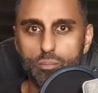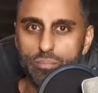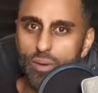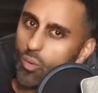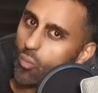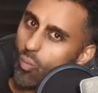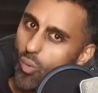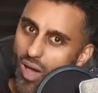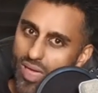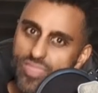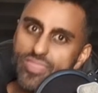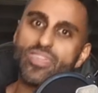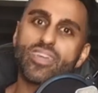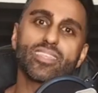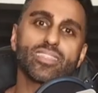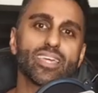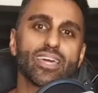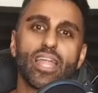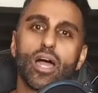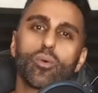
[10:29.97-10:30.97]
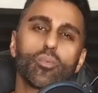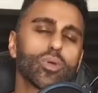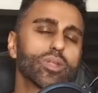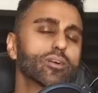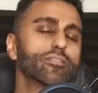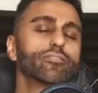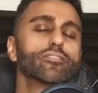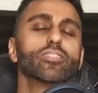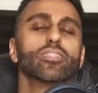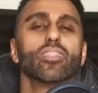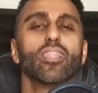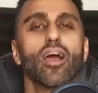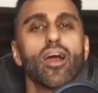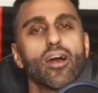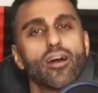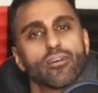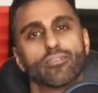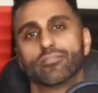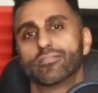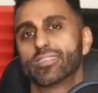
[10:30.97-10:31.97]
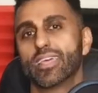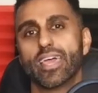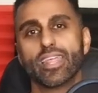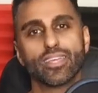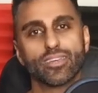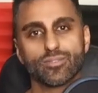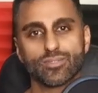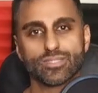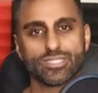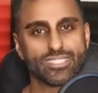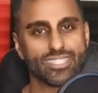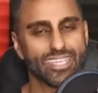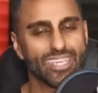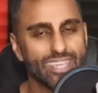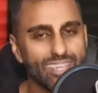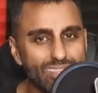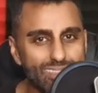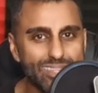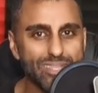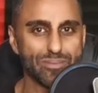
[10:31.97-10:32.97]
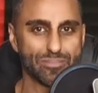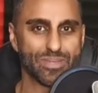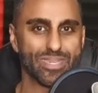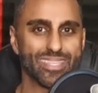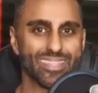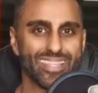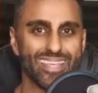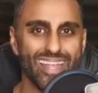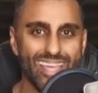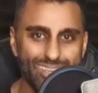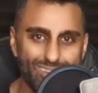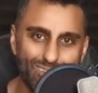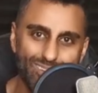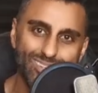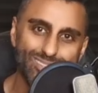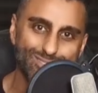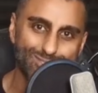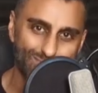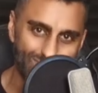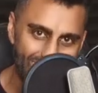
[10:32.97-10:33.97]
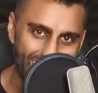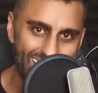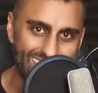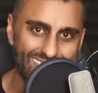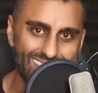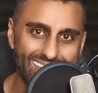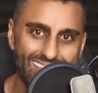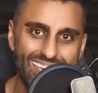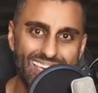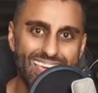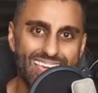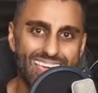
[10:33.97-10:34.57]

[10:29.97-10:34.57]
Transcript: But one thing that I would have loved, and it was killing me that I couldn't try it,